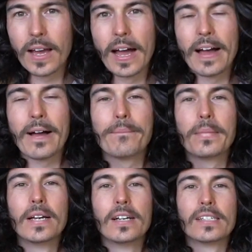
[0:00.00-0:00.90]

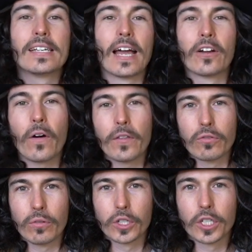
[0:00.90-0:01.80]
So yeah, got the
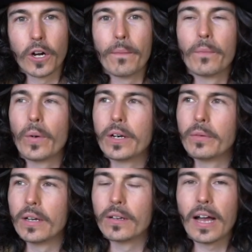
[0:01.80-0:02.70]
drone shot, went to
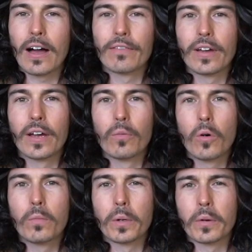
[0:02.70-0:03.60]
a little cafe,
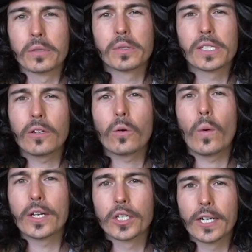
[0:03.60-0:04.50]
warmed up because it was still
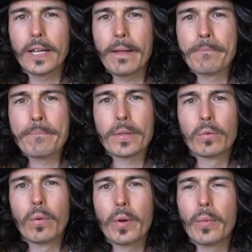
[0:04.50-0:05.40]
quite chilly
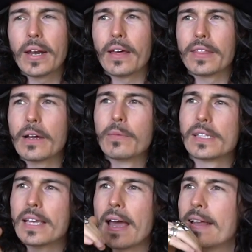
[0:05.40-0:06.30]
when we went. I think it was
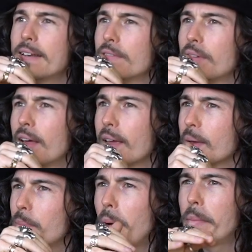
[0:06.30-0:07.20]
the end of
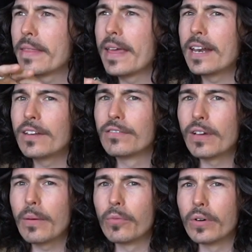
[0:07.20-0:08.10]
like, probably the end of
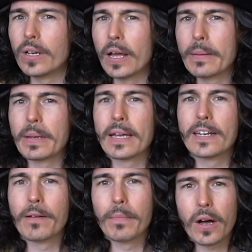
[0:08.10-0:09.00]
February, like
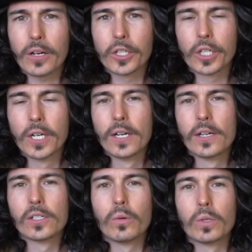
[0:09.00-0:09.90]
beginning of March.
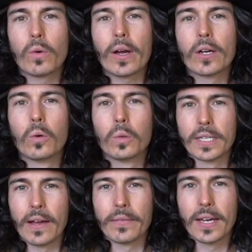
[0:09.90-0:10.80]
So it was quite cold
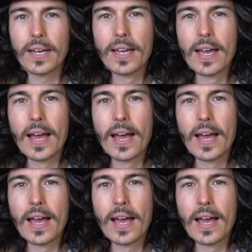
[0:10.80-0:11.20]
down there.